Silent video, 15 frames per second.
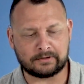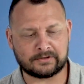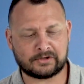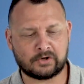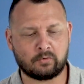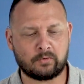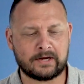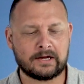and
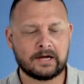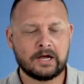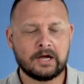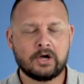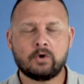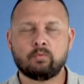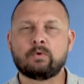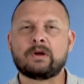so we
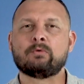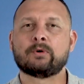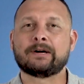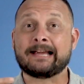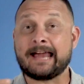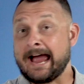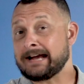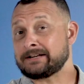
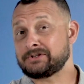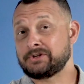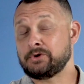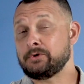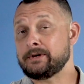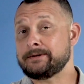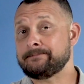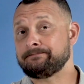react
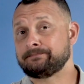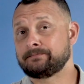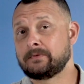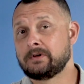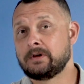to it